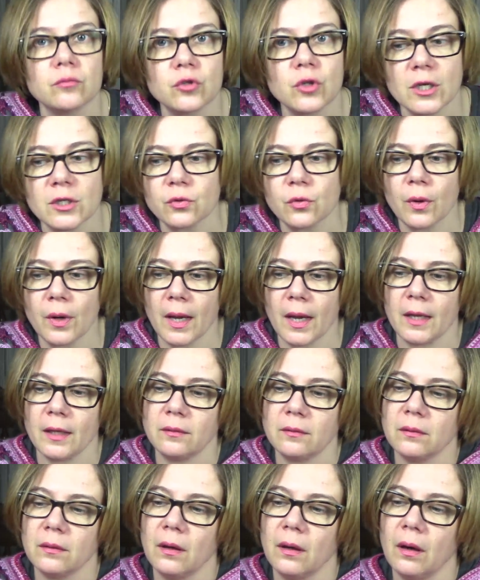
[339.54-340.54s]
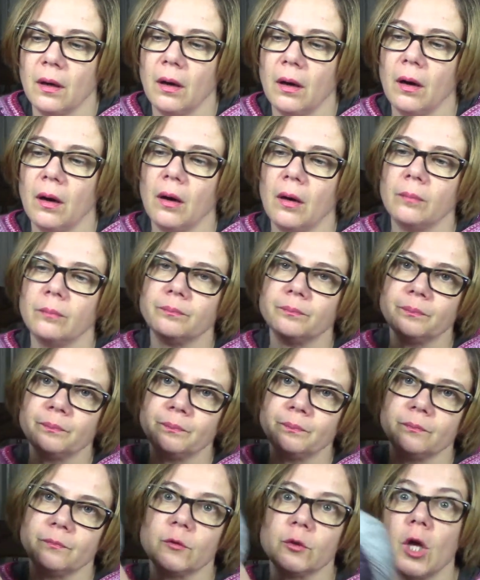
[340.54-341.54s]
just great Um
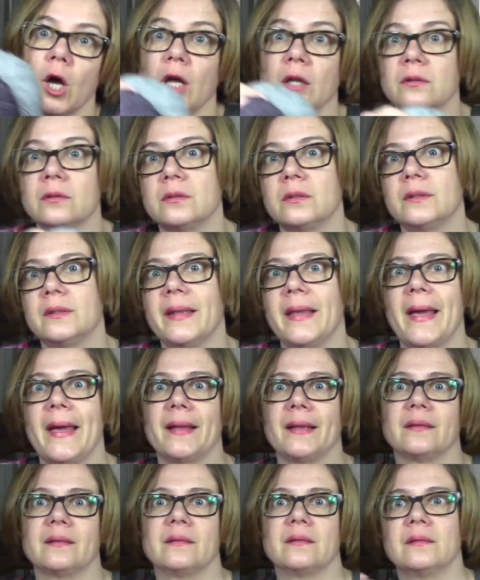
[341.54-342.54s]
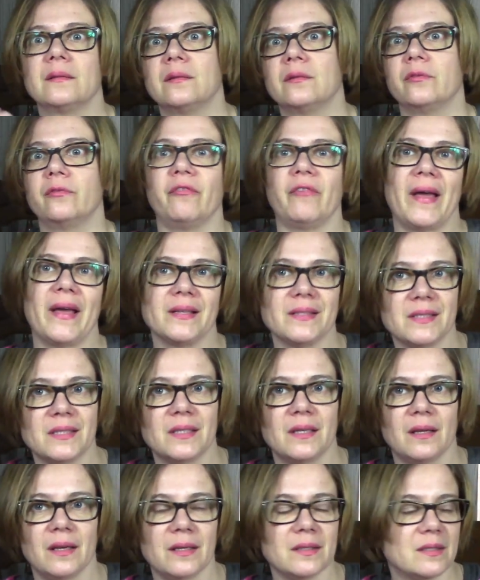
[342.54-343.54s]
not that
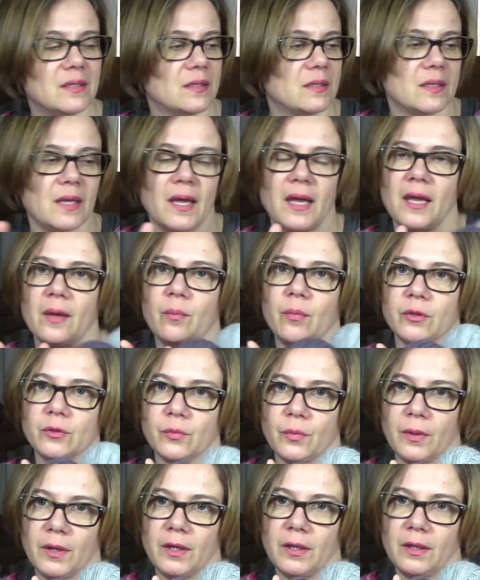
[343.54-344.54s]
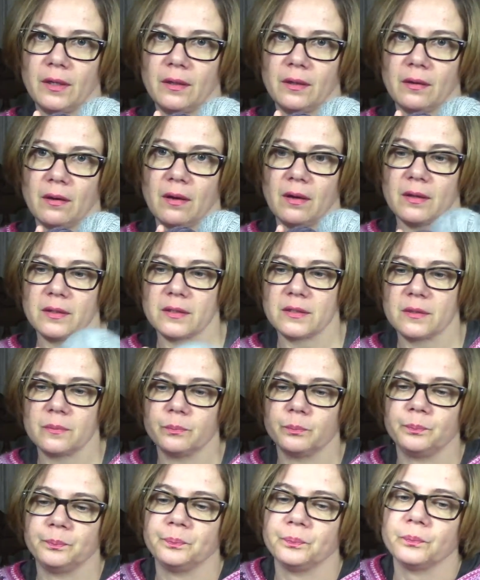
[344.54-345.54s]
fancy, let's say, but really
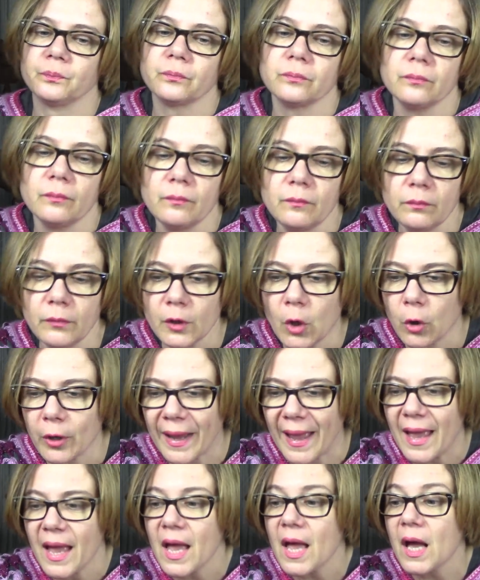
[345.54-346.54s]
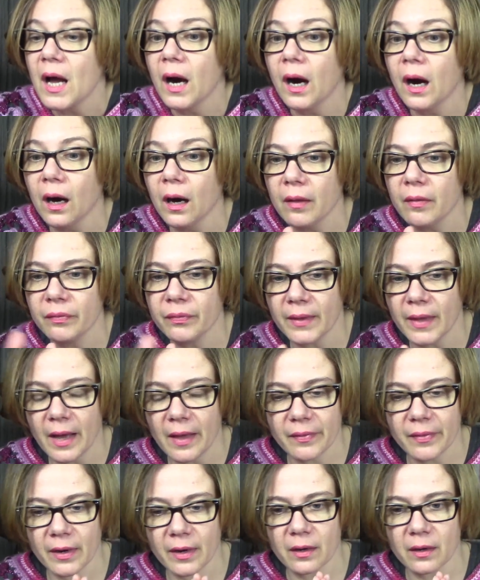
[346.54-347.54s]
nice. Okay,
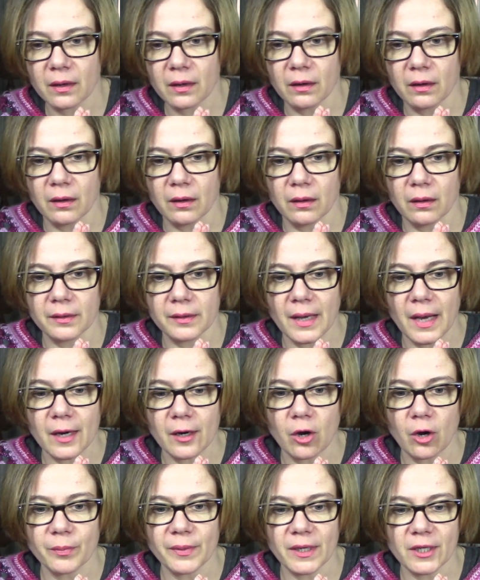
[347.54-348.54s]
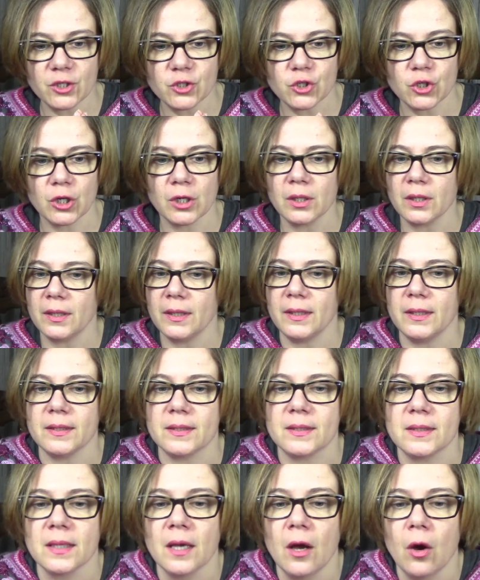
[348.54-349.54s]
another uh, yarn combination,
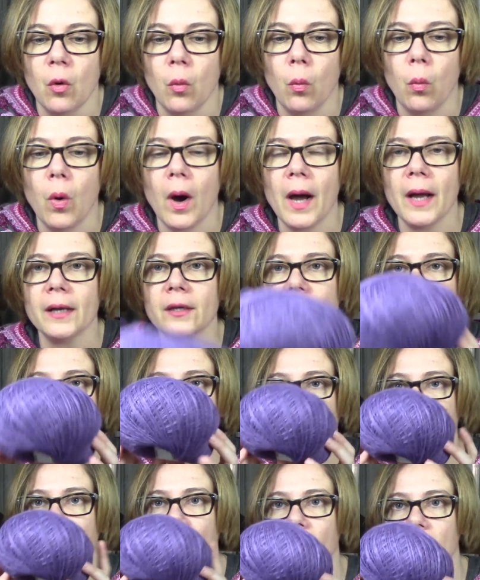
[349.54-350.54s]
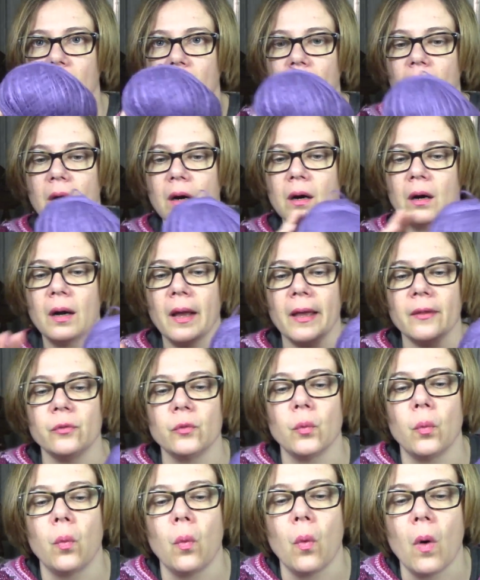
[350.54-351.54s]
it's one unicolor
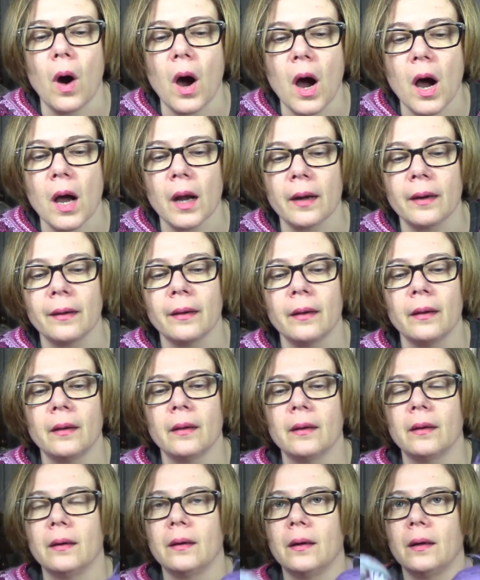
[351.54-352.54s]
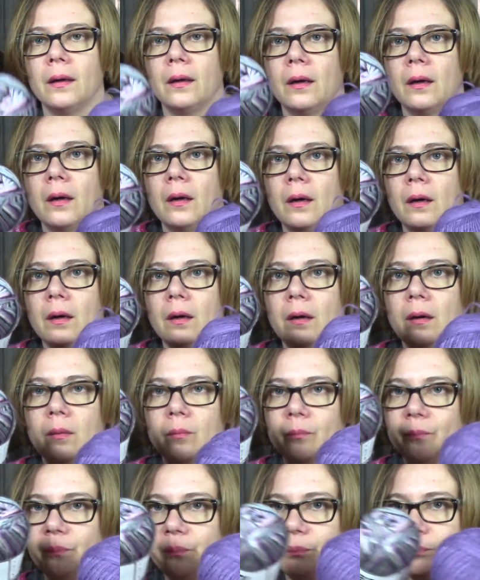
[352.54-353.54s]
and one
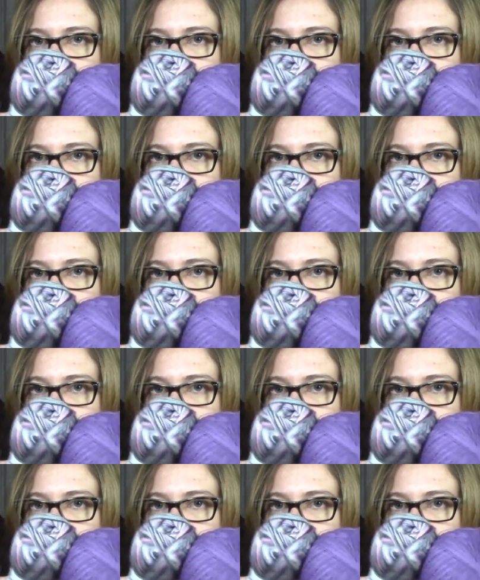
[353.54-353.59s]
uh,